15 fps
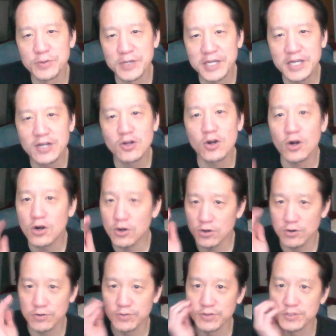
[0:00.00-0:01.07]
here
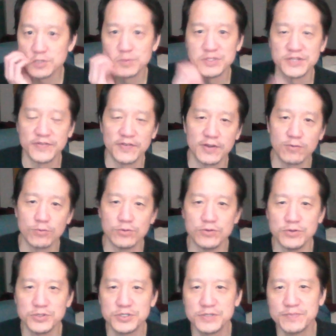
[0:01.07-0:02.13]
are the specific
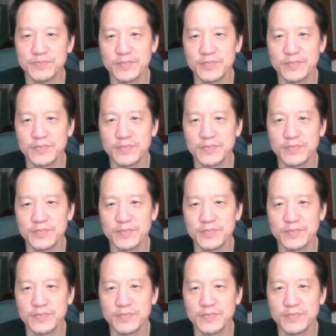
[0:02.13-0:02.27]
rules.